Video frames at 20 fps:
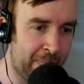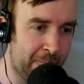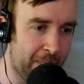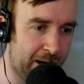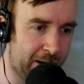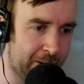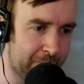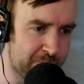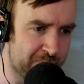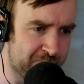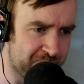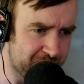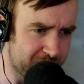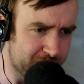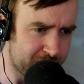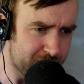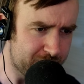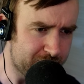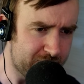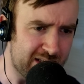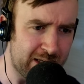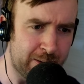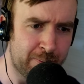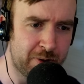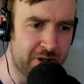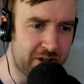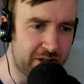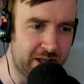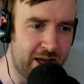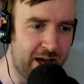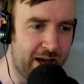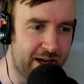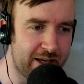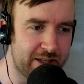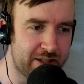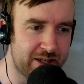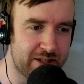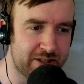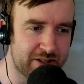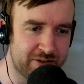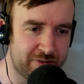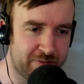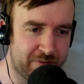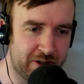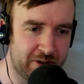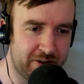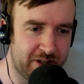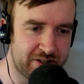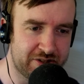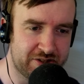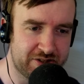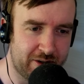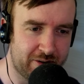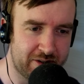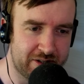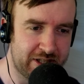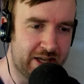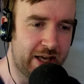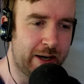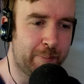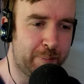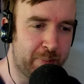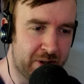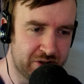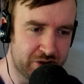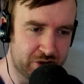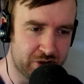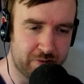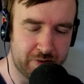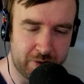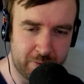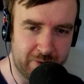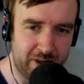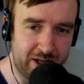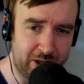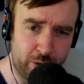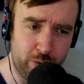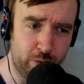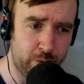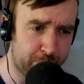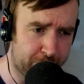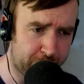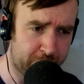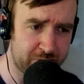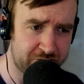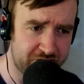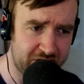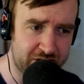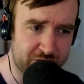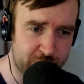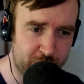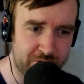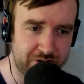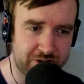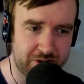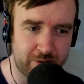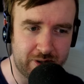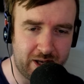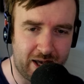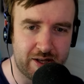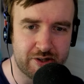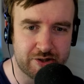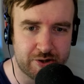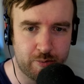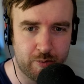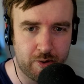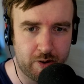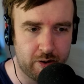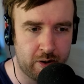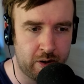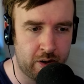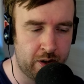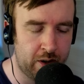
But yeah, it doesn't feel necessary to get a bunch of them. They're cool projects once you get to one.